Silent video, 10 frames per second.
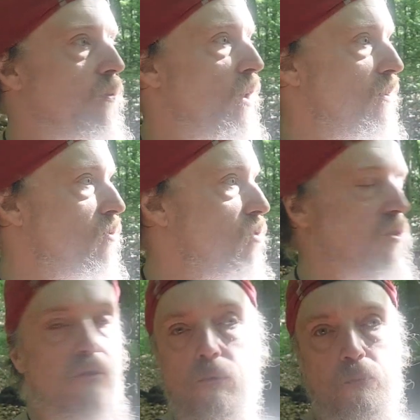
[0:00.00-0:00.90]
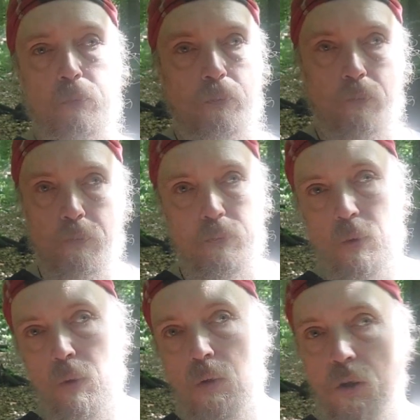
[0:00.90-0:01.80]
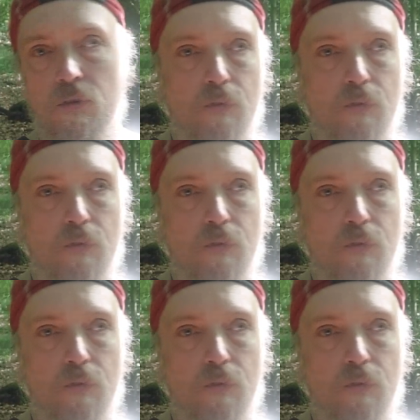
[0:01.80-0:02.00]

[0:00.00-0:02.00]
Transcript: that's just a whole lot